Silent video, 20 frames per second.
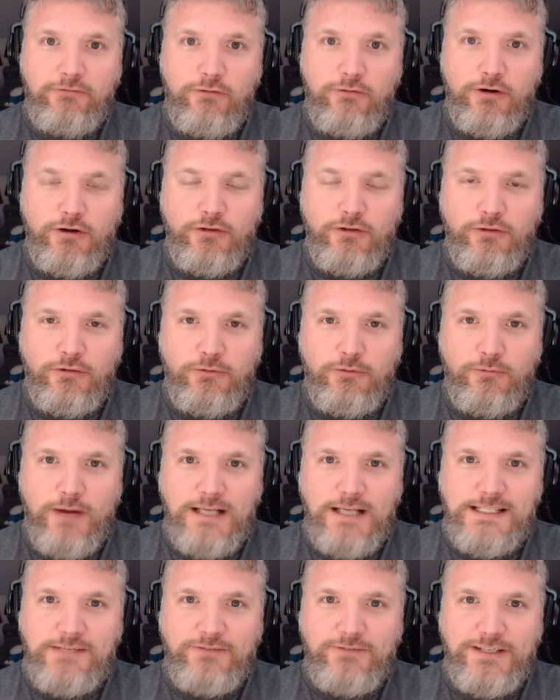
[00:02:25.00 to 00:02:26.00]
For the
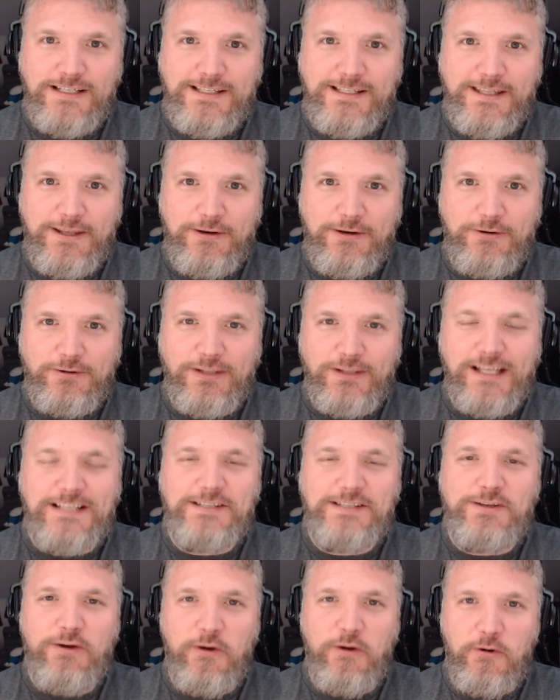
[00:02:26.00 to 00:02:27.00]
rest of us, though,
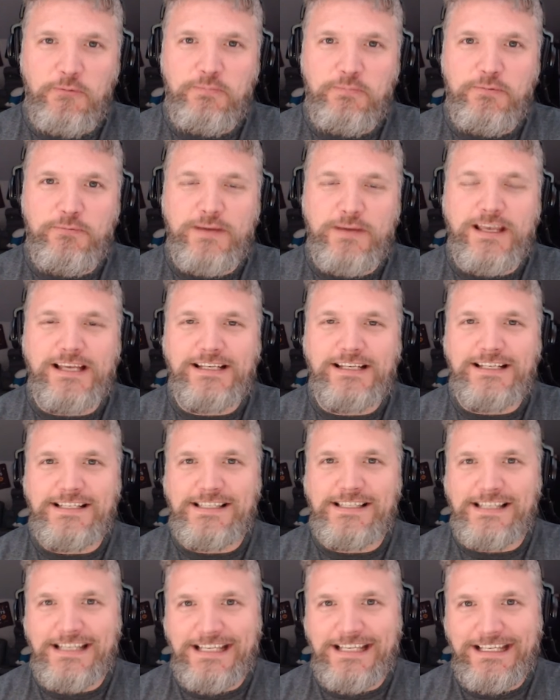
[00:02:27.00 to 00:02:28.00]
let's hope we get to
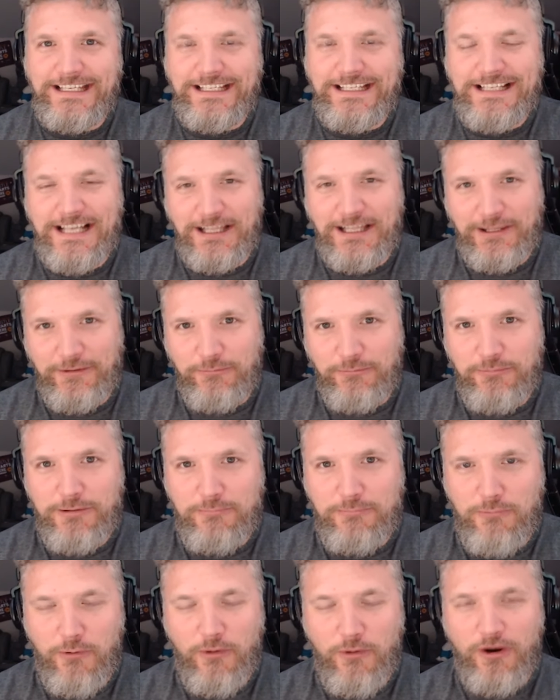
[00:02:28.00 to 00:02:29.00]
see a little
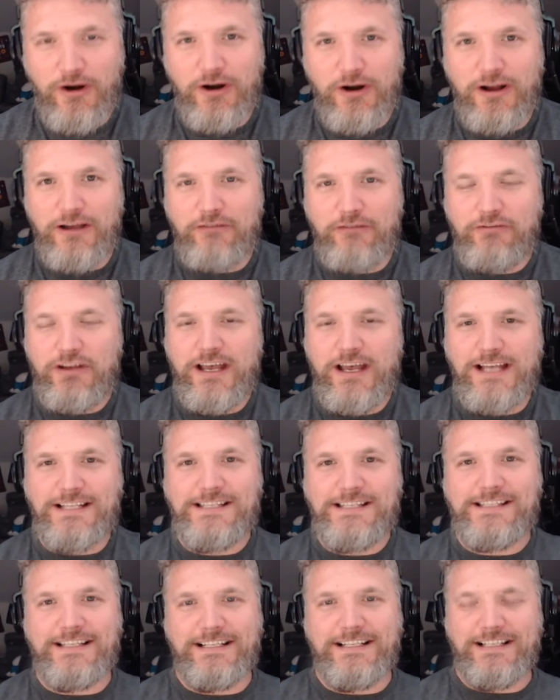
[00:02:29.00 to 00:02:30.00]
bit more of
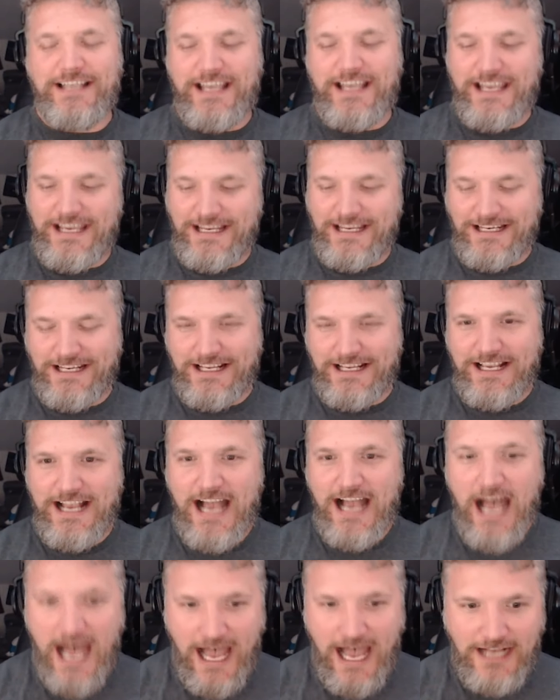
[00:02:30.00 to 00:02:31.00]
Hudson and
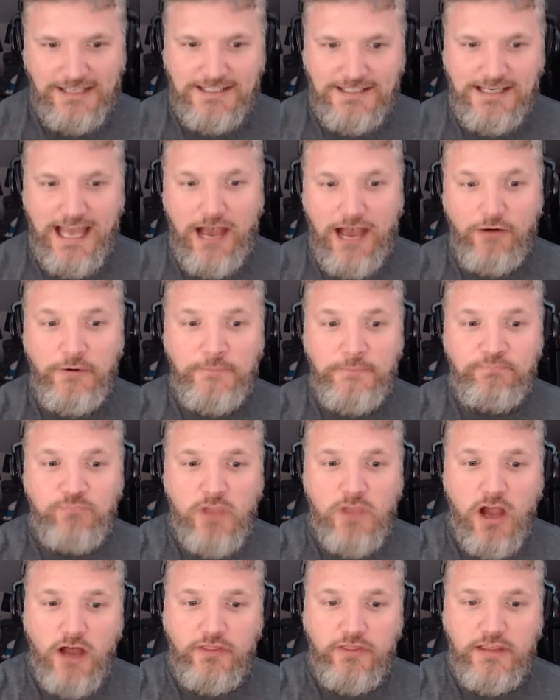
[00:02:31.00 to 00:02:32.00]
Cox. Now,
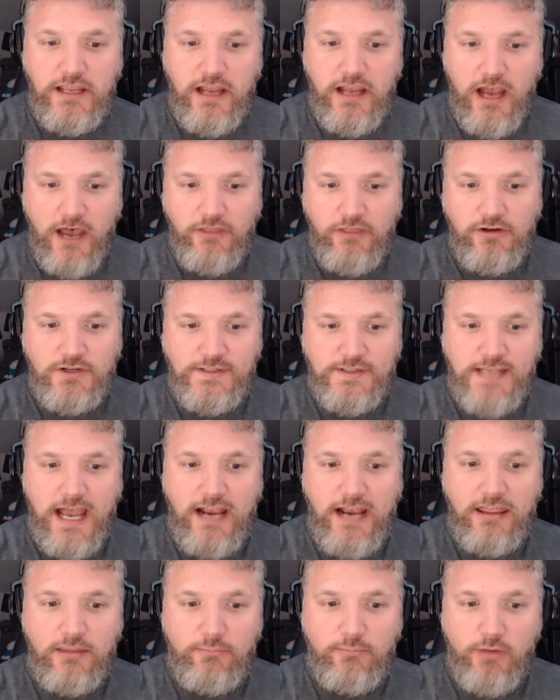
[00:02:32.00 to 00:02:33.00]
on the other
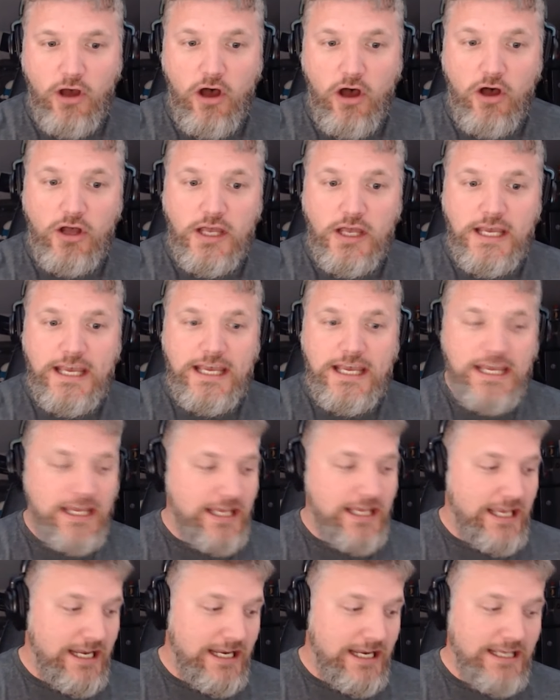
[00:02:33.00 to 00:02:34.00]
side of the ball,
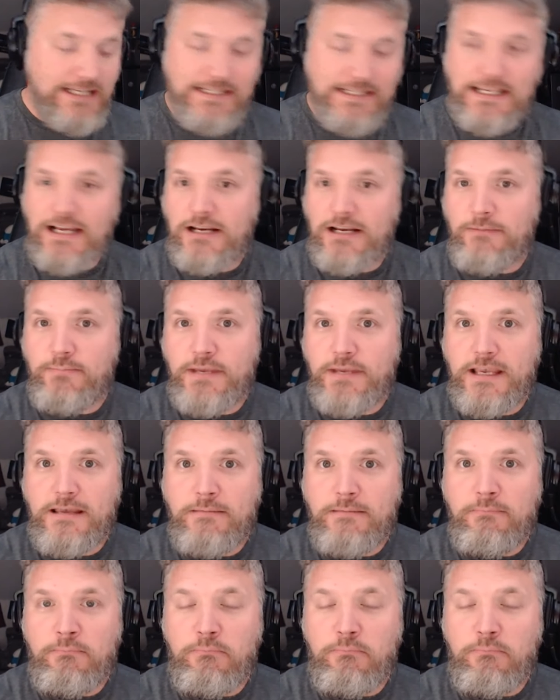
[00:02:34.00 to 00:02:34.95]
it is going to be